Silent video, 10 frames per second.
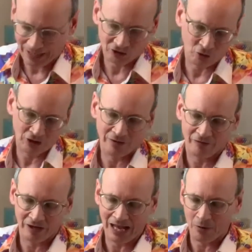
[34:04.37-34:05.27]
so I didn't
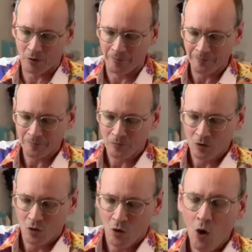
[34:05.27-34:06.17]
forget one.
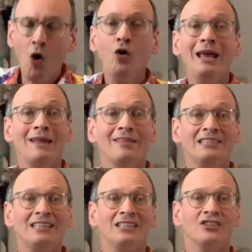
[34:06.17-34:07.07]
Oh, yeah, this
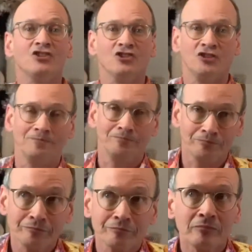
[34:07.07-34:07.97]
is interesting.
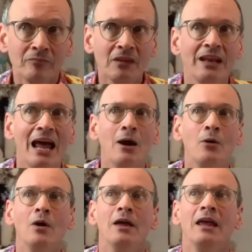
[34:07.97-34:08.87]

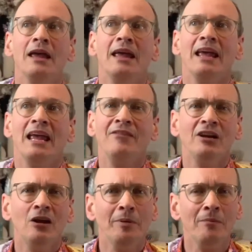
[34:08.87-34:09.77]
Now, if you're a
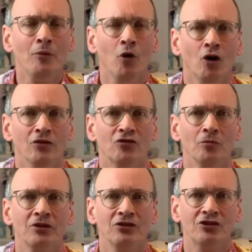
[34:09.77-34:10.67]
little bit bored of
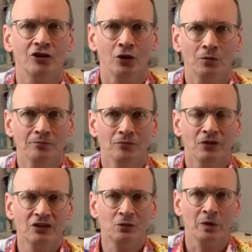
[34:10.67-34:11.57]
something to do
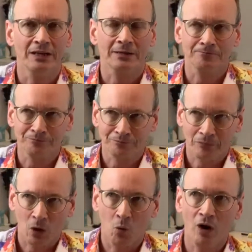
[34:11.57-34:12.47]
this week,
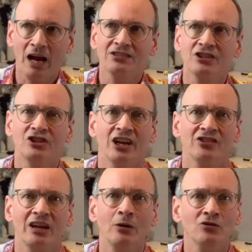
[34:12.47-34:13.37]
what I suggest
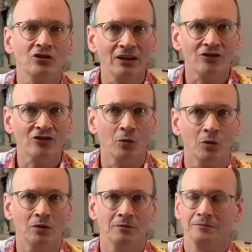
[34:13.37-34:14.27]
outside of
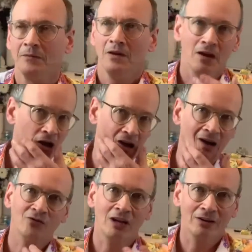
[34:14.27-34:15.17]
school,
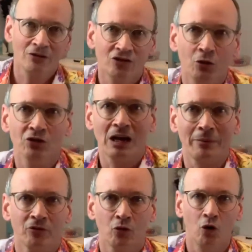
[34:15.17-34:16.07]
outside of your school time,
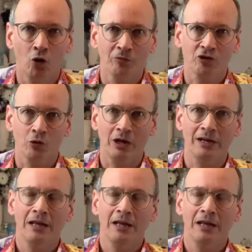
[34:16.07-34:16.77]
so homeschooling,